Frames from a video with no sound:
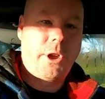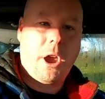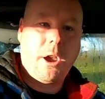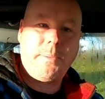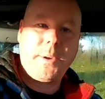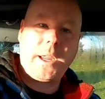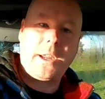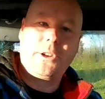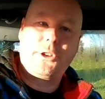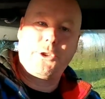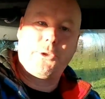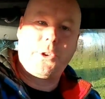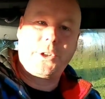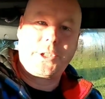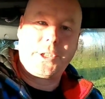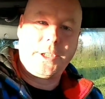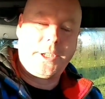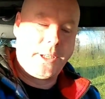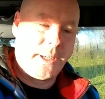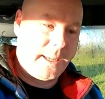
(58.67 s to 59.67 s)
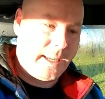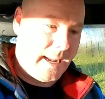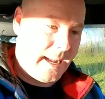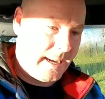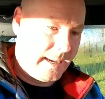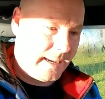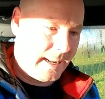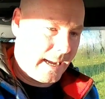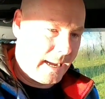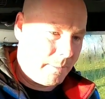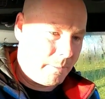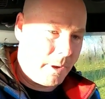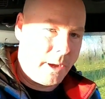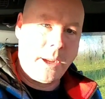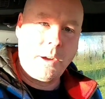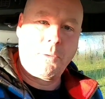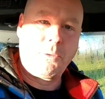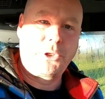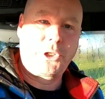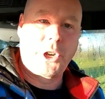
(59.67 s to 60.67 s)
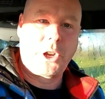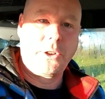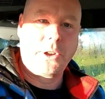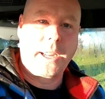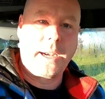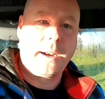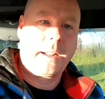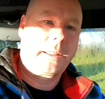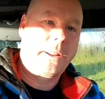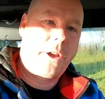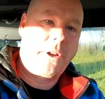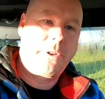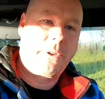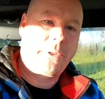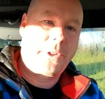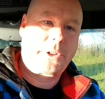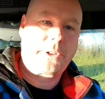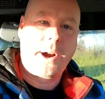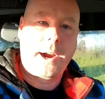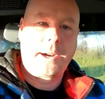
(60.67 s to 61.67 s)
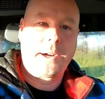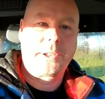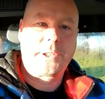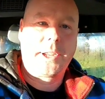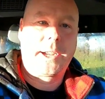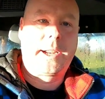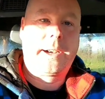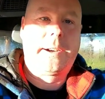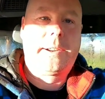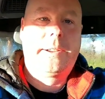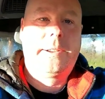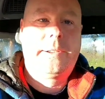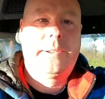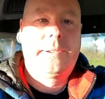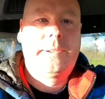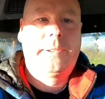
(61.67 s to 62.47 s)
we hope he enjoys it, and we'll show you getting it loaded on the truck in a second.